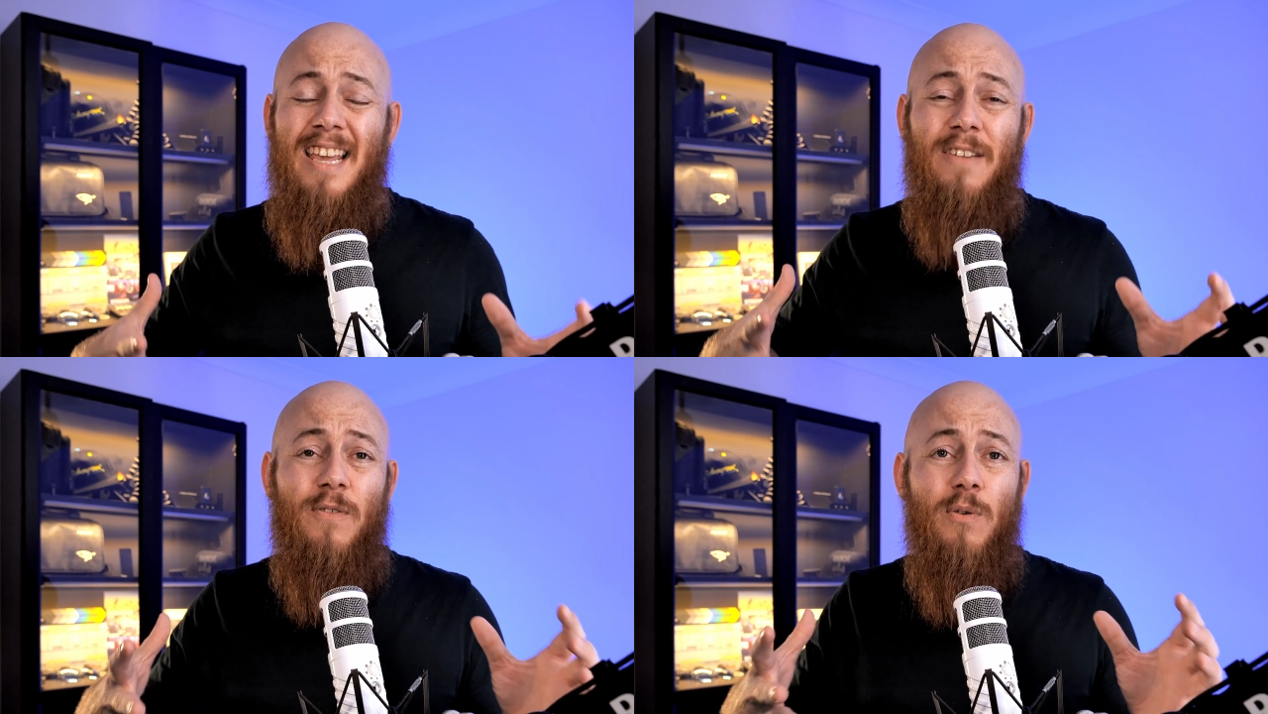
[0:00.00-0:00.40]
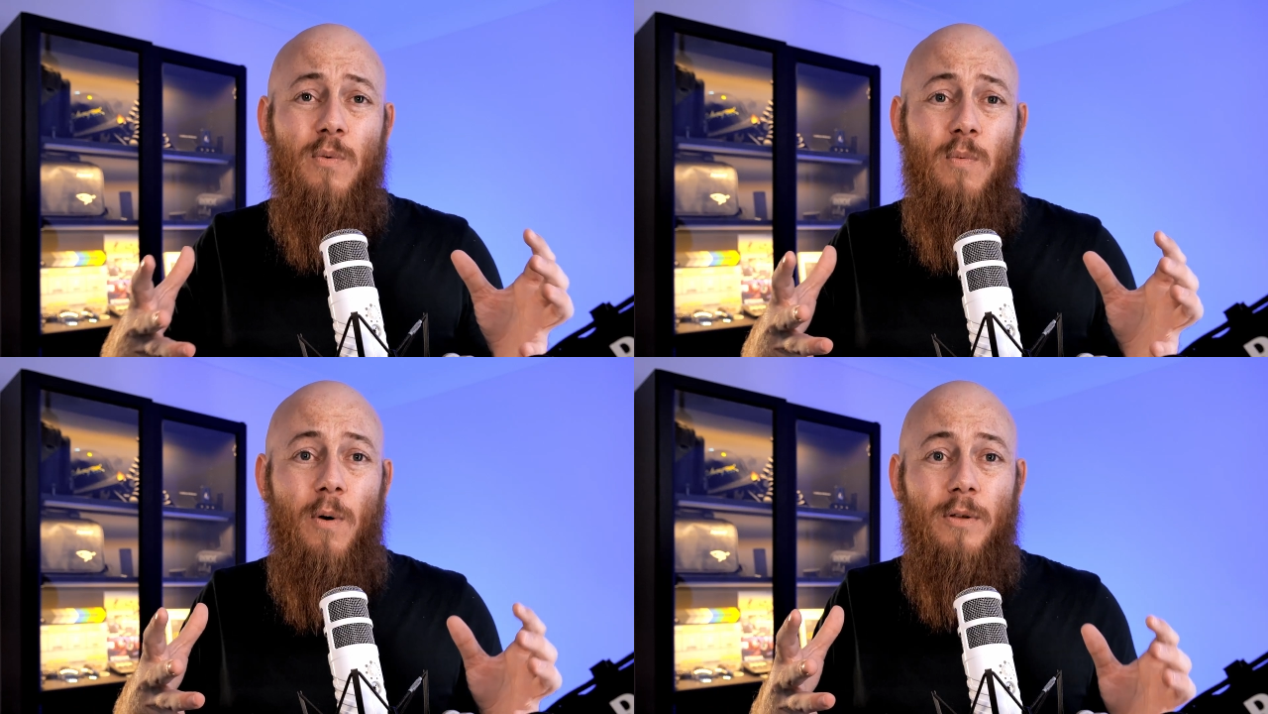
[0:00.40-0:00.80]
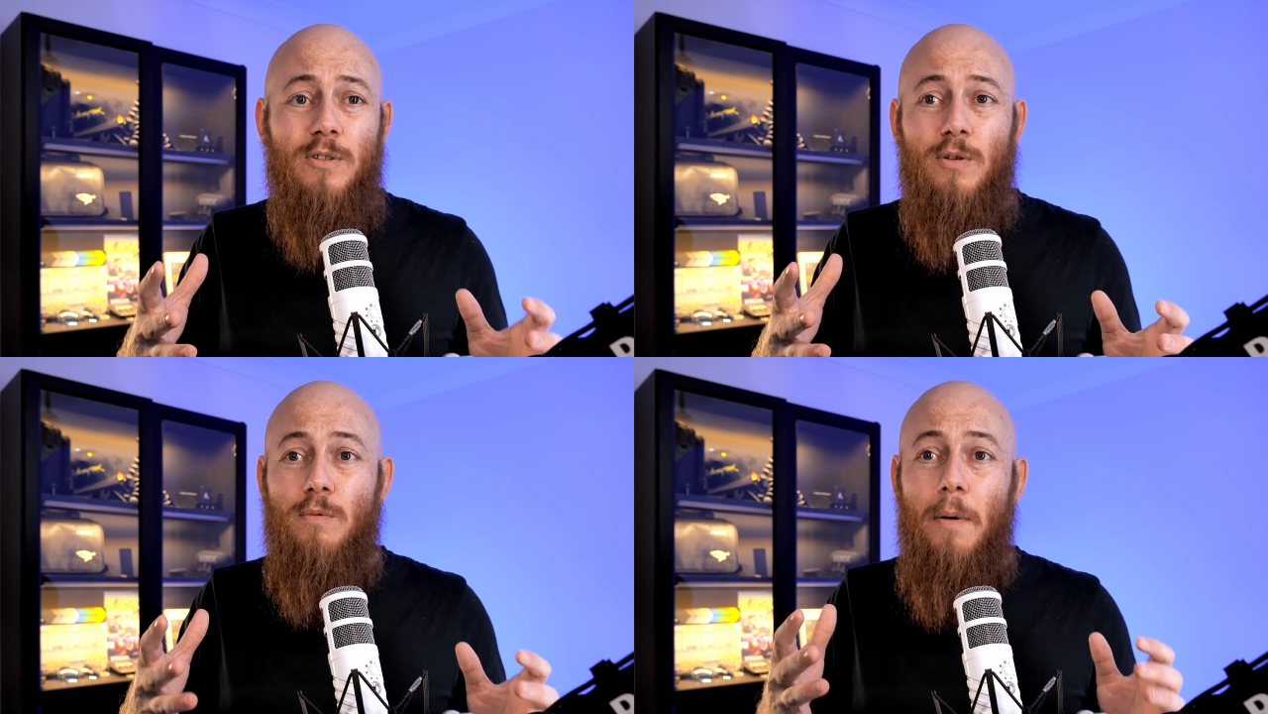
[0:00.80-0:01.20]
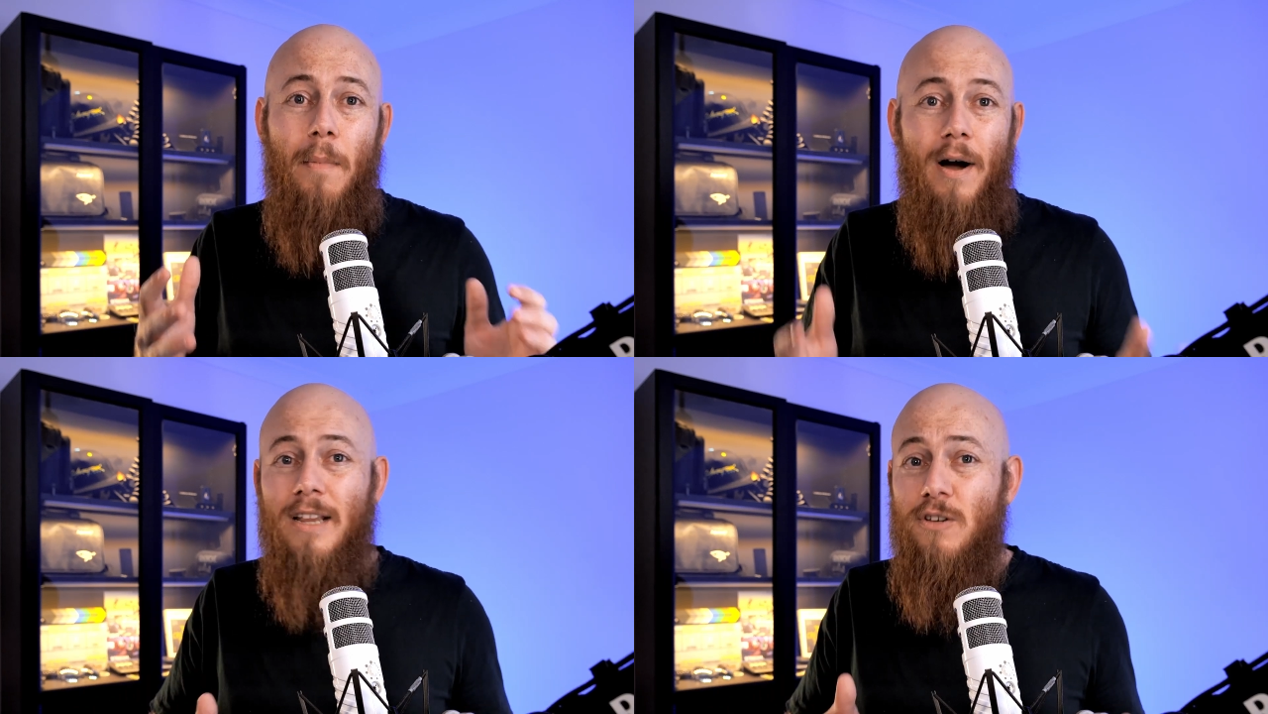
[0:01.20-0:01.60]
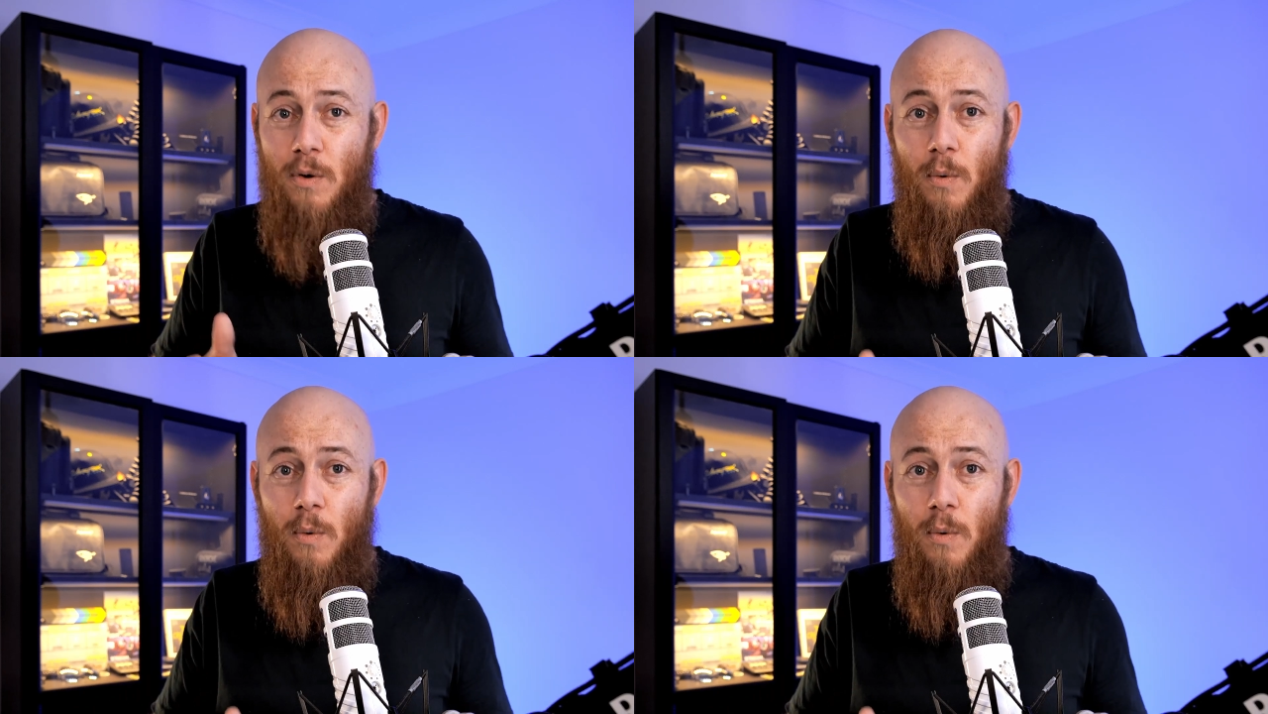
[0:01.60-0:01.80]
if you want to remind your